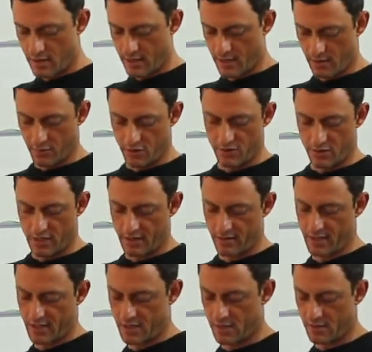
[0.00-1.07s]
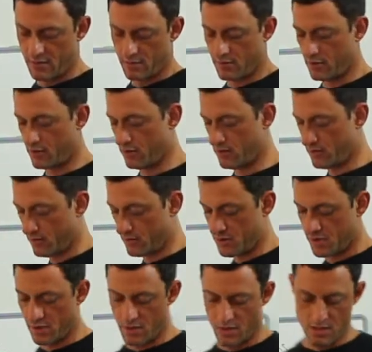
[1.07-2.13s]
and I'm going to let this
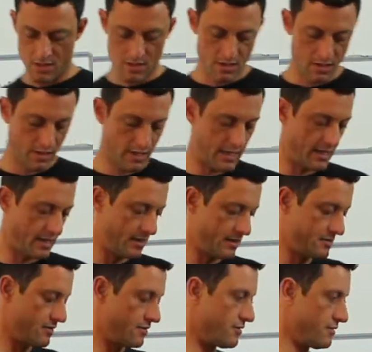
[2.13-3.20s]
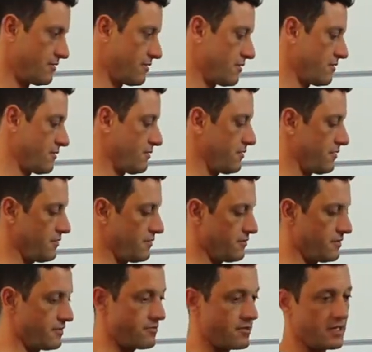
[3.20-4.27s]
close as I do
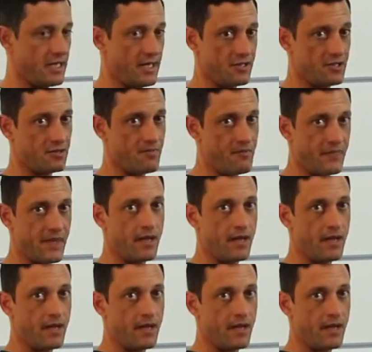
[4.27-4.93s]
the rotation.